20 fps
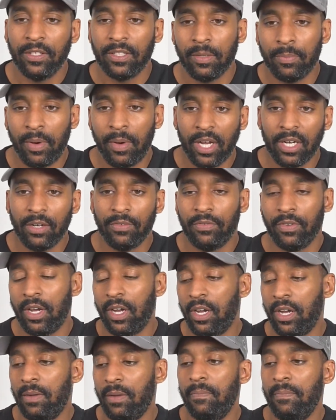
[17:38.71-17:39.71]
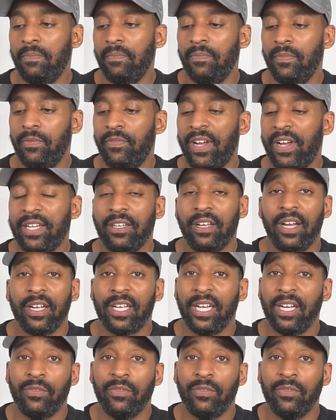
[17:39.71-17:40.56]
to partner Van Dijk,